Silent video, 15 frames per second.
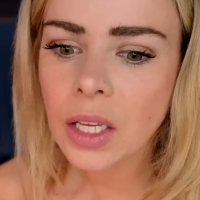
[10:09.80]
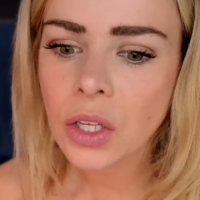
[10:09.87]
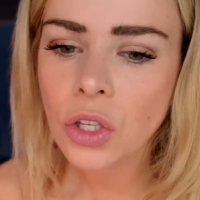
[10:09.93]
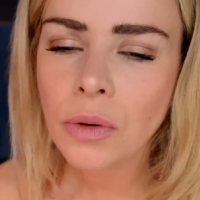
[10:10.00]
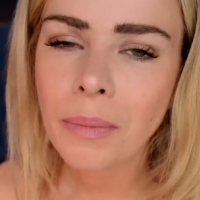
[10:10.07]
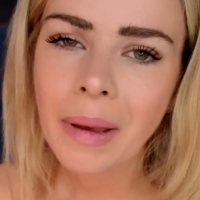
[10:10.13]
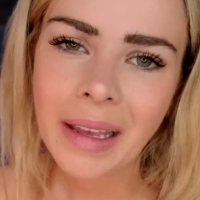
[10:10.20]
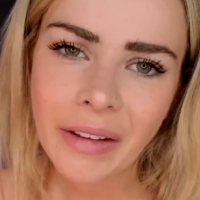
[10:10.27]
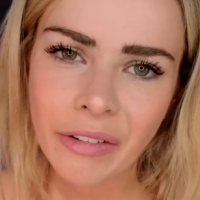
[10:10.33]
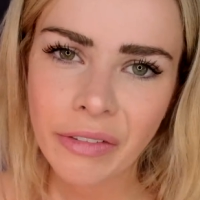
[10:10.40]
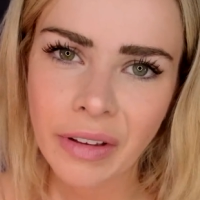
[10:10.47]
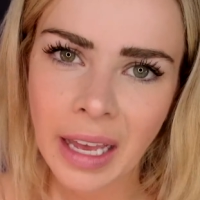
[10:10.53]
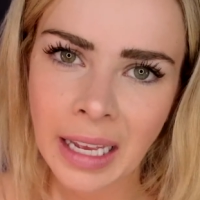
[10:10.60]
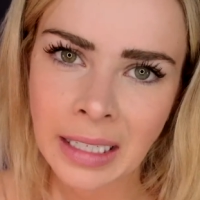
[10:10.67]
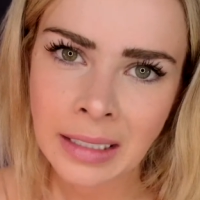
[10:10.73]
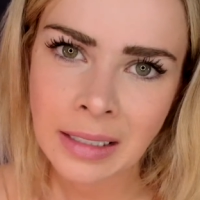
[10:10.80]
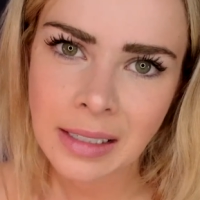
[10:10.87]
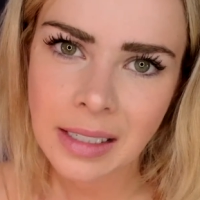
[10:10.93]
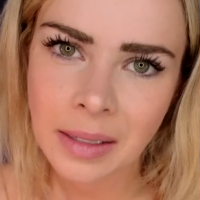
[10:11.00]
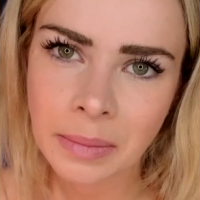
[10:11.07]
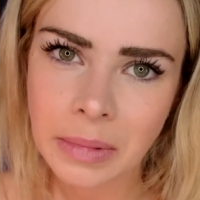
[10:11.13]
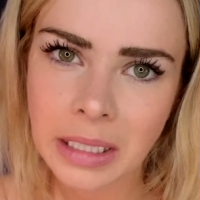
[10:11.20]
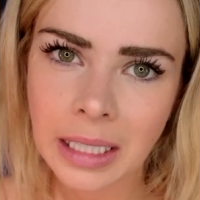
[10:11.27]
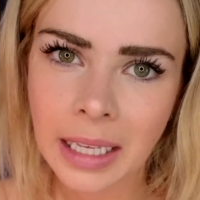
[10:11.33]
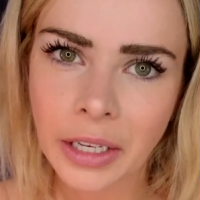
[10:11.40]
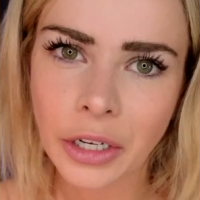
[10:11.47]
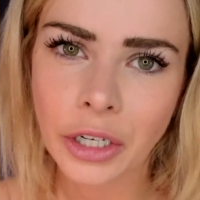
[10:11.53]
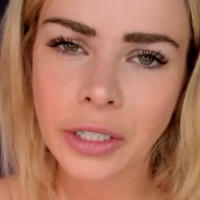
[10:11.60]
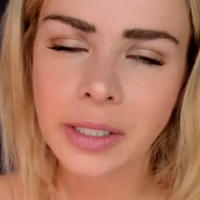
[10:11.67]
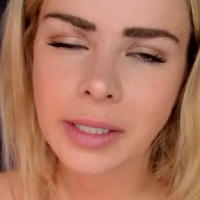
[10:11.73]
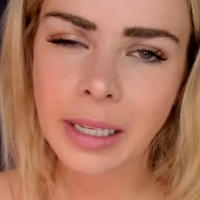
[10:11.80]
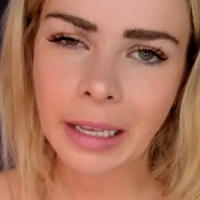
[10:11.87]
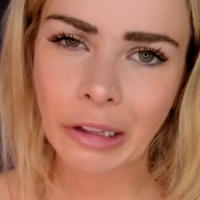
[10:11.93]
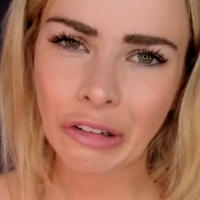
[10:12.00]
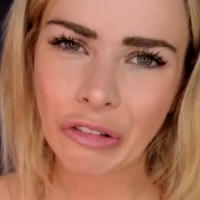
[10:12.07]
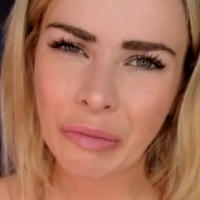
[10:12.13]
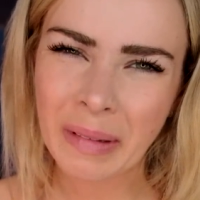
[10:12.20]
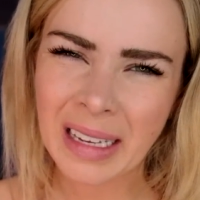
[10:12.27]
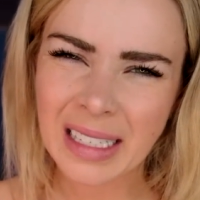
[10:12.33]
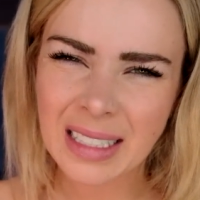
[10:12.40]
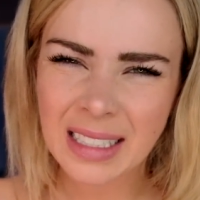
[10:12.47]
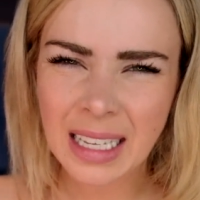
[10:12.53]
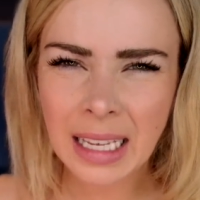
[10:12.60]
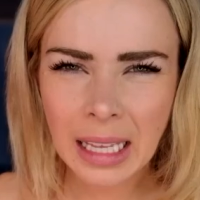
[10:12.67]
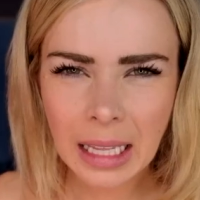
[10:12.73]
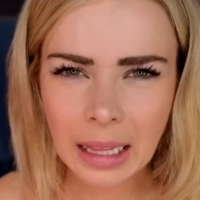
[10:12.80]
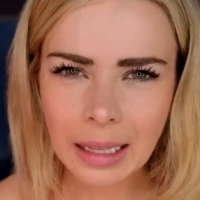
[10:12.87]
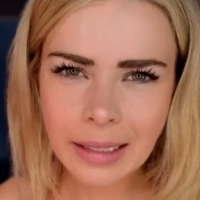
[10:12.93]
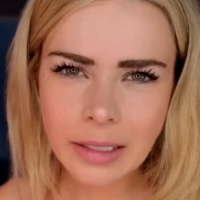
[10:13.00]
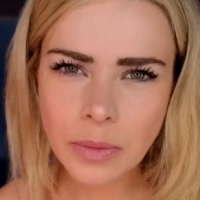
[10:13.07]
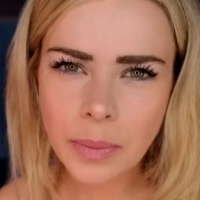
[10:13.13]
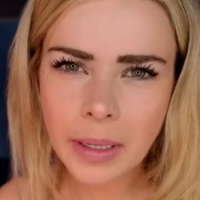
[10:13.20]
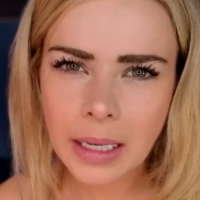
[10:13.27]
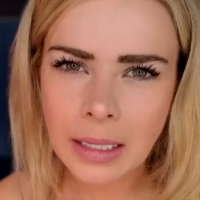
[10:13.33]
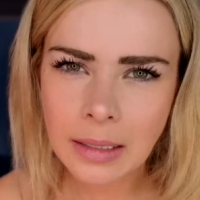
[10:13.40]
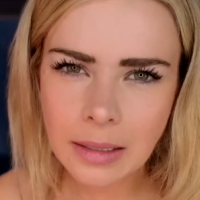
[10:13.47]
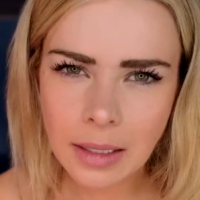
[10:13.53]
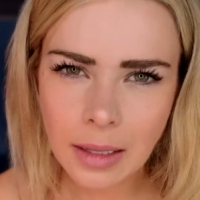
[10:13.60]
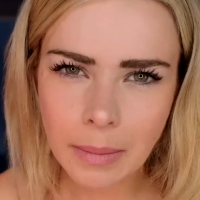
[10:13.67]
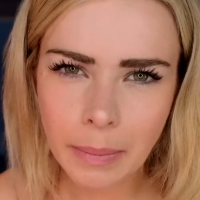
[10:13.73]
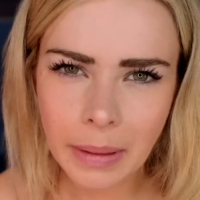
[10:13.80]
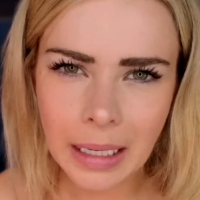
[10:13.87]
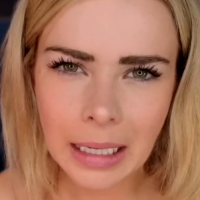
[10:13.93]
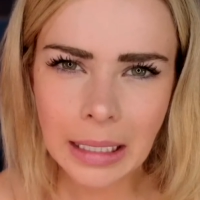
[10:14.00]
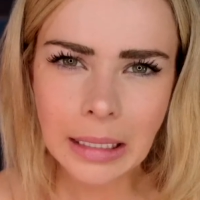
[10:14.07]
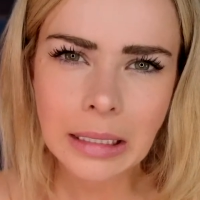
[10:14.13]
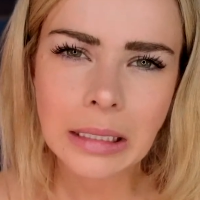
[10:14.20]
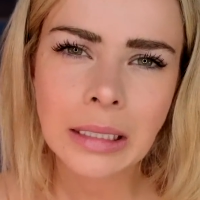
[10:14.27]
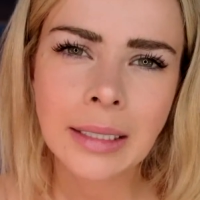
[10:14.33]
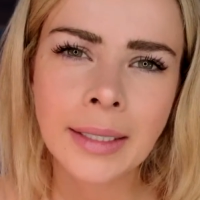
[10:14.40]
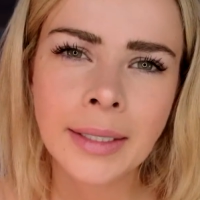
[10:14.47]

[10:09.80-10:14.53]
You might find somebody like yourself might sink a little bit into the bed,